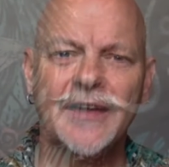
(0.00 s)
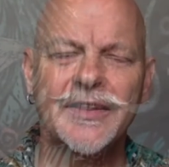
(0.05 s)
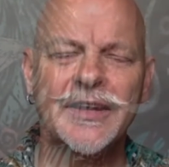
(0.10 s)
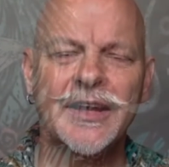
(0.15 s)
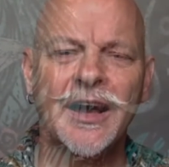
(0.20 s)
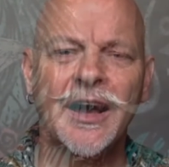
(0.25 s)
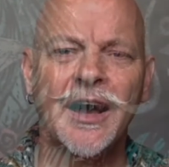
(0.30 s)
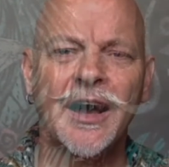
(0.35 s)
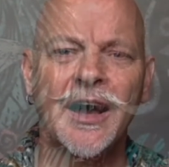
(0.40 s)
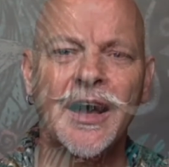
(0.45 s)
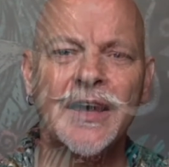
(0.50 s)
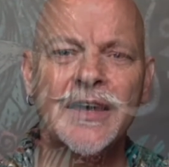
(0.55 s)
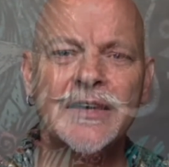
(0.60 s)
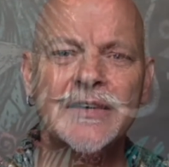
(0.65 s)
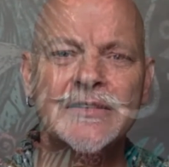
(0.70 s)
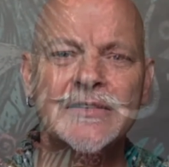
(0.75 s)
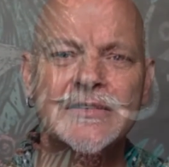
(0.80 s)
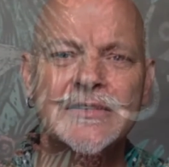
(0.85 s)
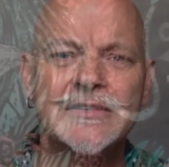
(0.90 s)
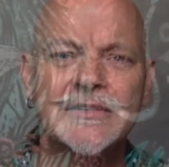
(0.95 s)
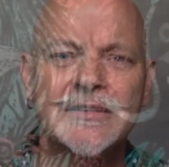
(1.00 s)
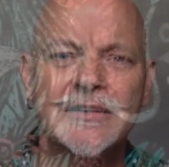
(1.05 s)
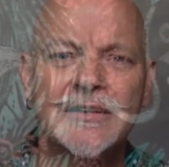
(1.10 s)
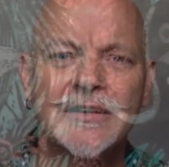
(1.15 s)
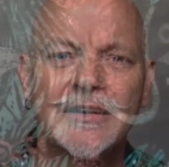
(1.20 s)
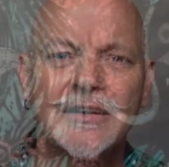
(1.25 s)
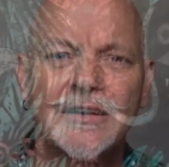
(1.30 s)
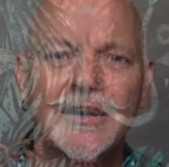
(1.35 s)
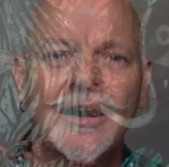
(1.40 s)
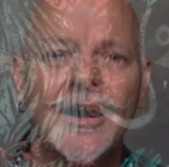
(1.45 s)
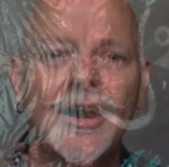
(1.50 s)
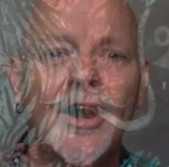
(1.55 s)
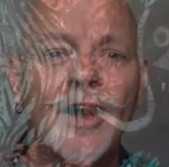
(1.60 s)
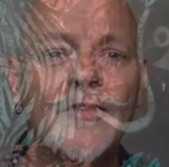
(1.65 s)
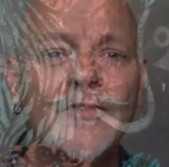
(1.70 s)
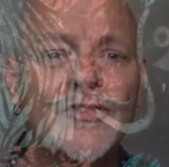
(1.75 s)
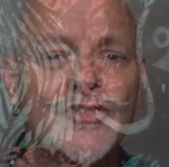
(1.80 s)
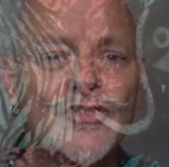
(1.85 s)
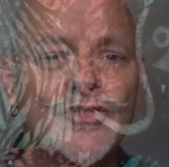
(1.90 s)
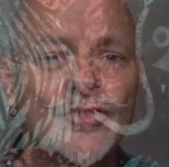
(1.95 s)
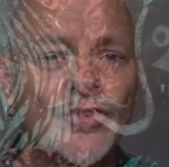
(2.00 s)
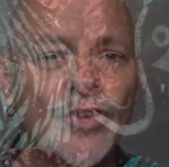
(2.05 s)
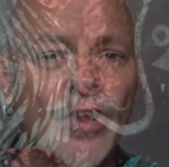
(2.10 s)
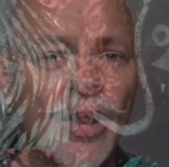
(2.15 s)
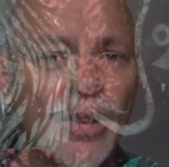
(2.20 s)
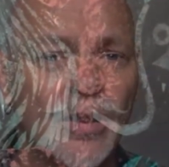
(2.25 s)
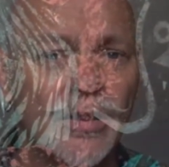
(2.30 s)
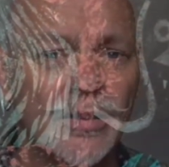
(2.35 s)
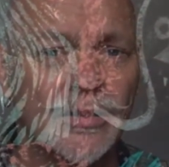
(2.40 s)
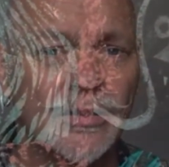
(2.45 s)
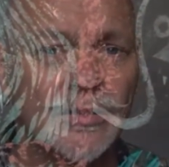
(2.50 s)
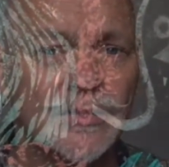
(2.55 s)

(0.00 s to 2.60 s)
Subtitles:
the eyes of trolls.